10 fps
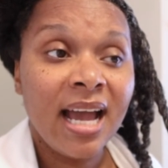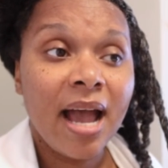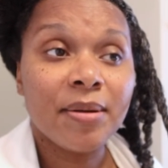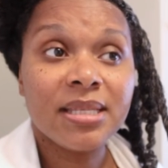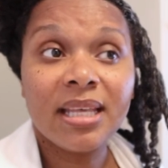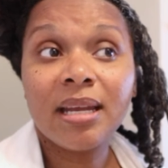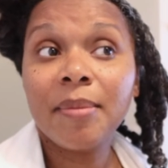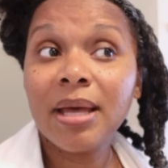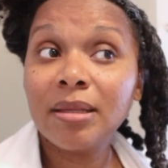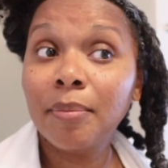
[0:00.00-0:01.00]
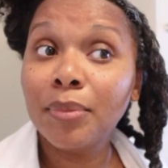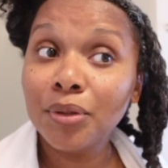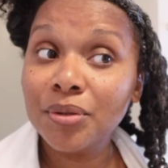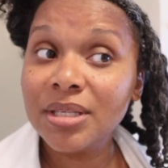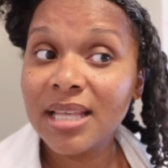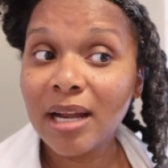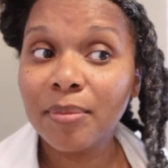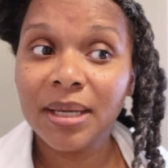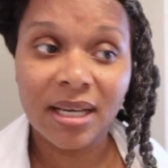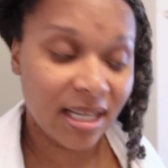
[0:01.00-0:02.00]
I was thinking about the mousse. That'll
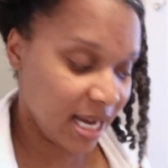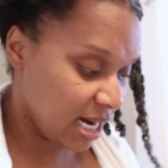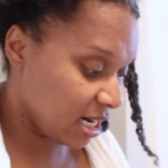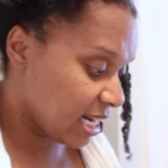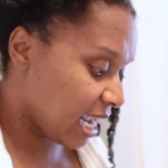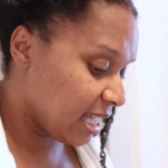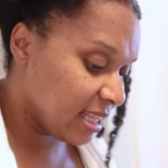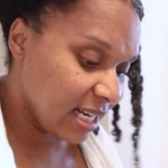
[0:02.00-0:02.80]
be a good hair day.